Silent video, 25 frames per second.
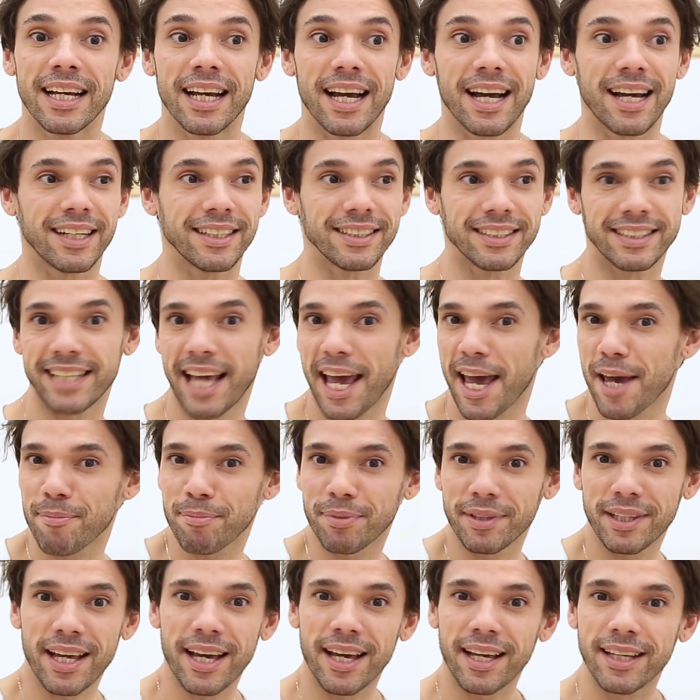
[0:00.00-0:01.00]
and
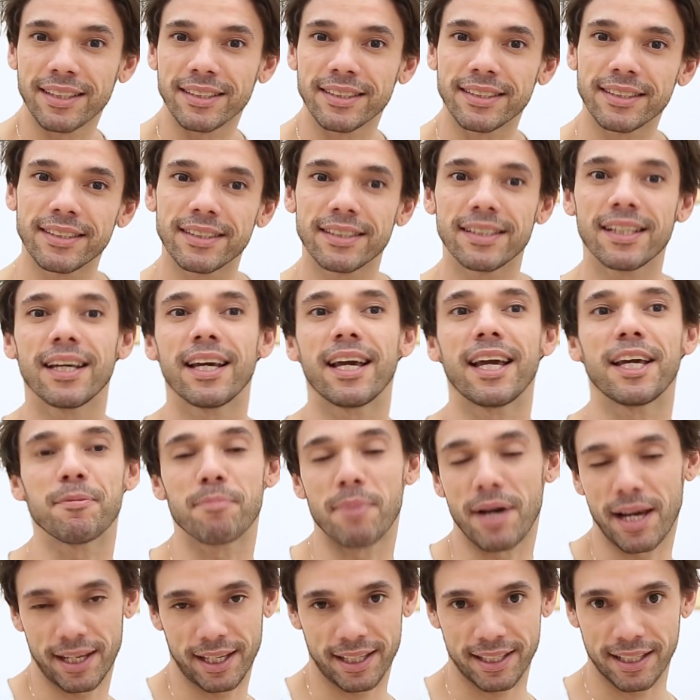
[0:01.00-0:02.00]
tap dance, and
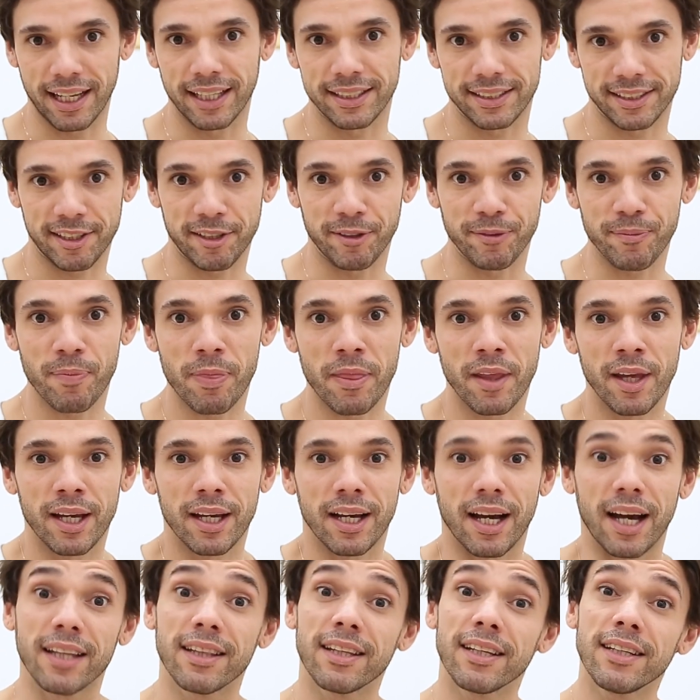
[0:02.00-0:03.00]
ballet classical.
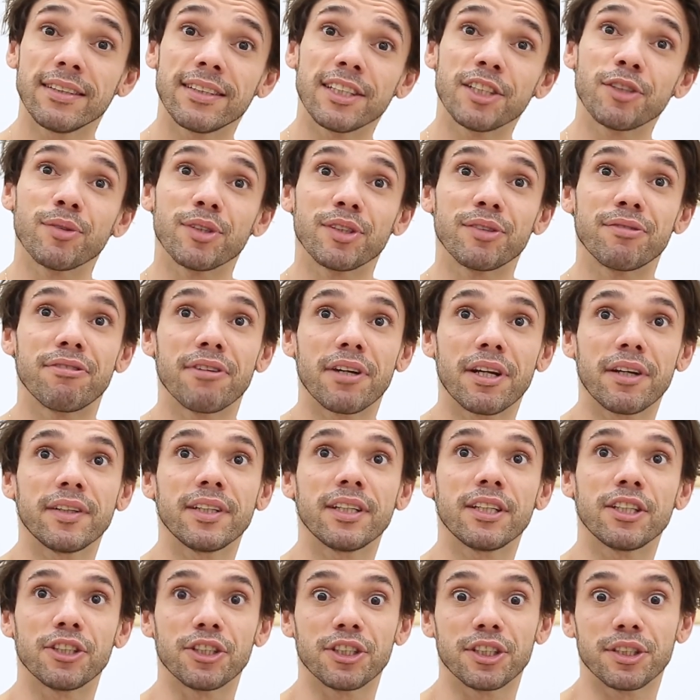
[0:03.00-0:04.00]
I think this was
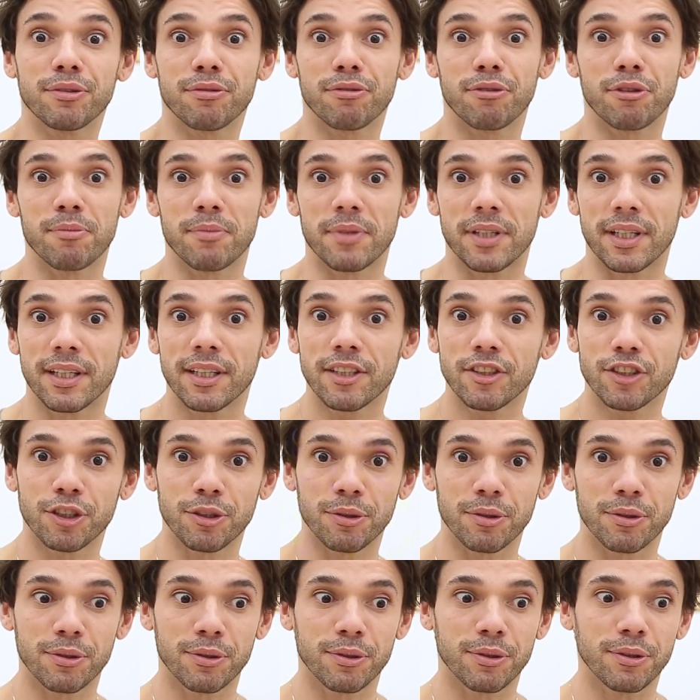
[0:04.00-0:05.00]
very good for me
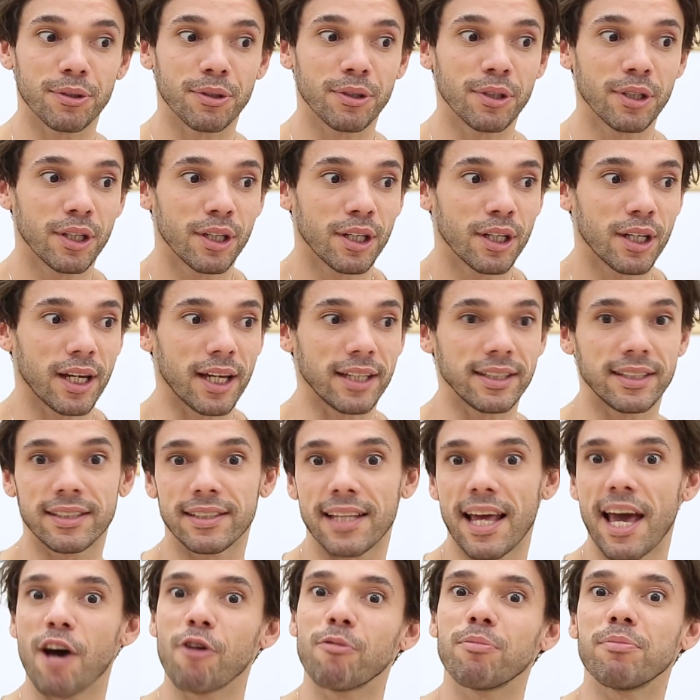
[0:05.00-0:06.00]
and
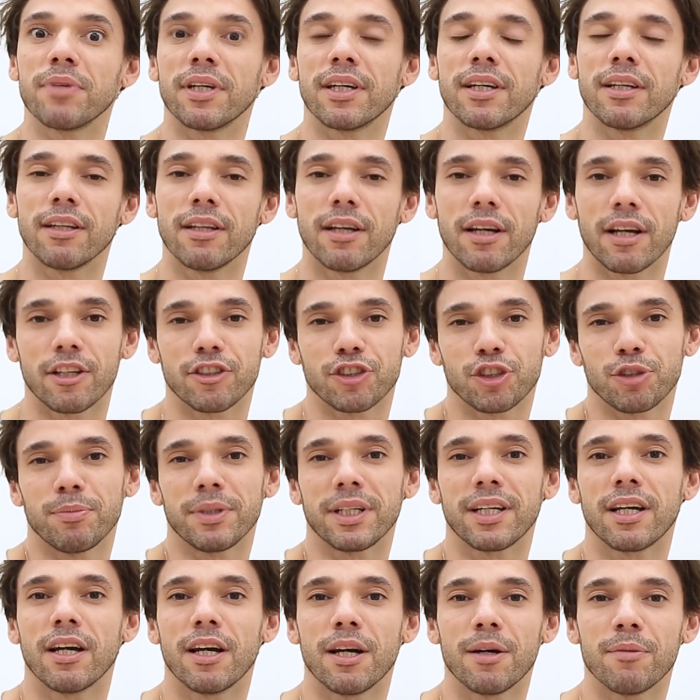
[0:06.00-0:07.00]
this helped me a lot to
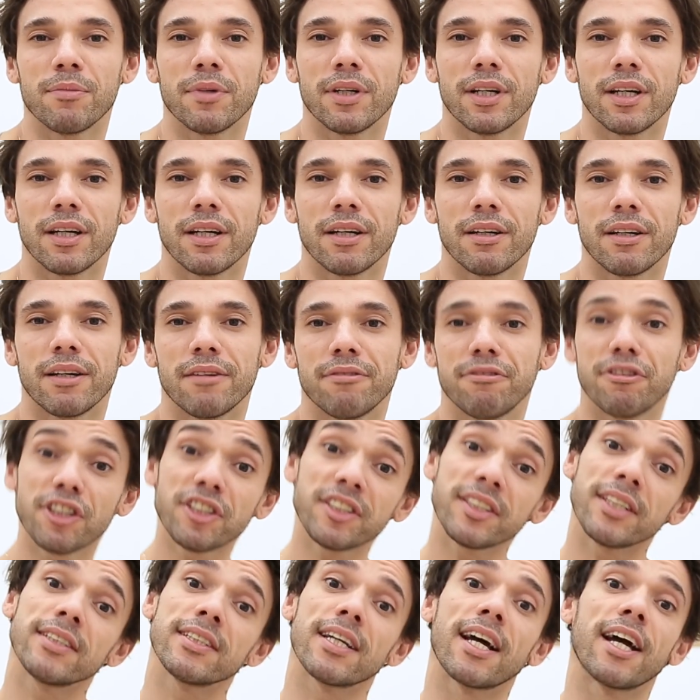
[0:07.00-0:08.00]
become a
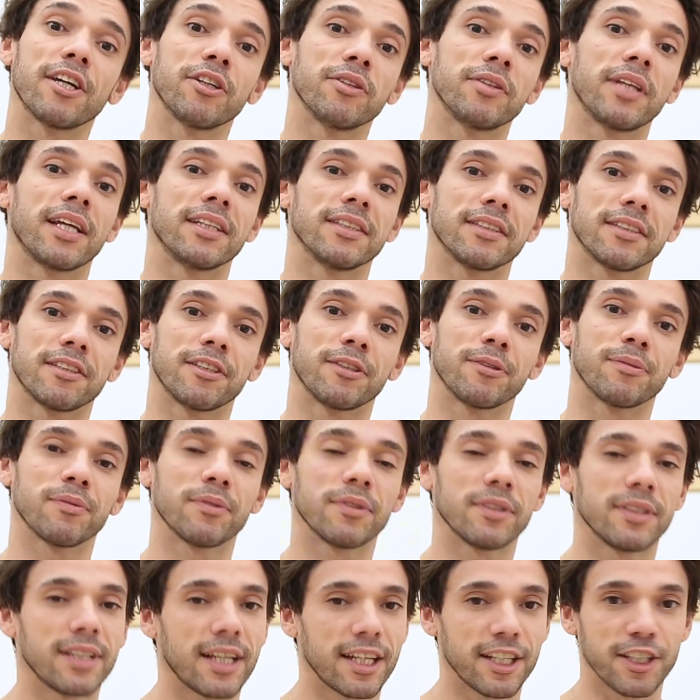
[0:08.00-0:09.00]
versatile dancer,
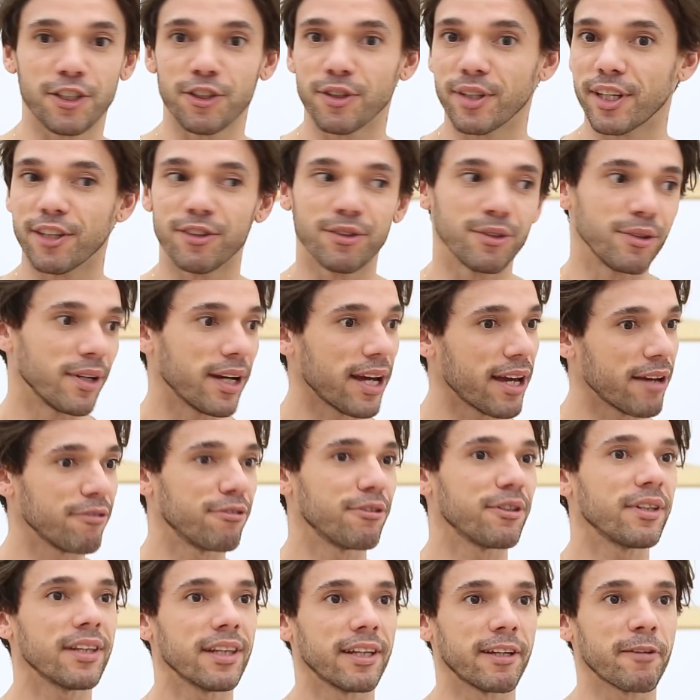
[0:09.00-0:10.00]
that you can do
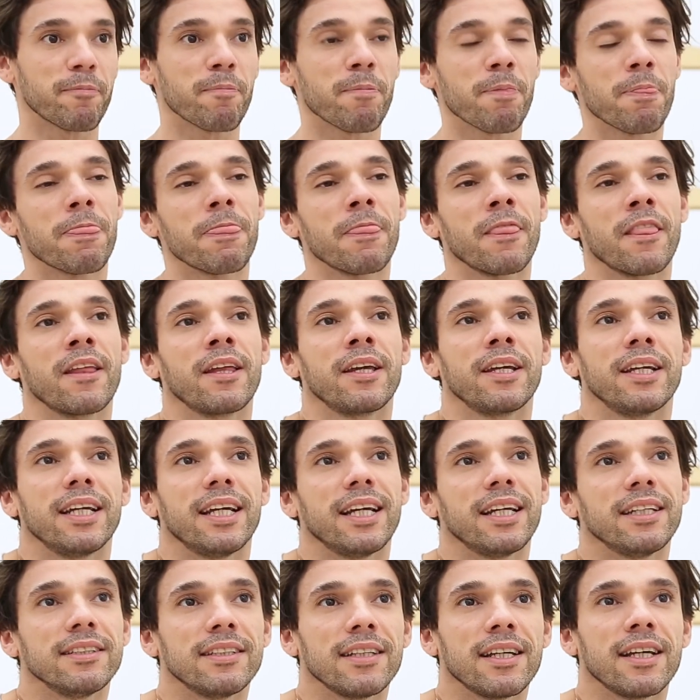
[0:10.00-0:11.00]
everything.
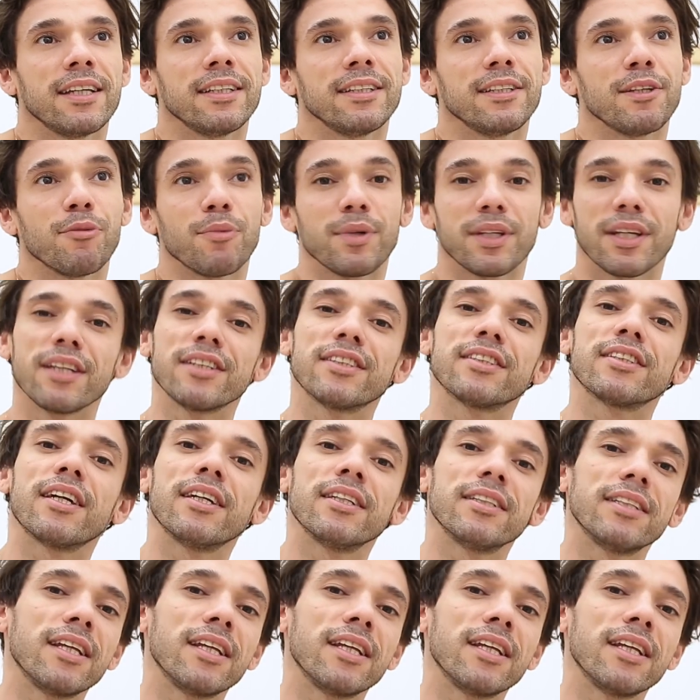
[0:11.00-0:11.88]
And then when I started